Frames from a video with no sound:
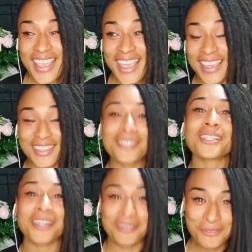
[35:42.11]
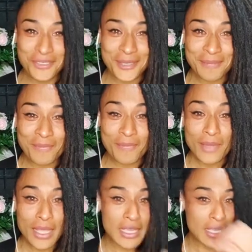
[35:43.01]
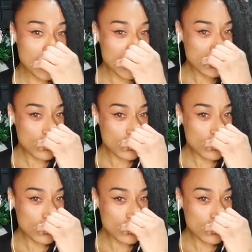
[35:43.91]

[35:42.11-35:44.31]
and their love. Y solo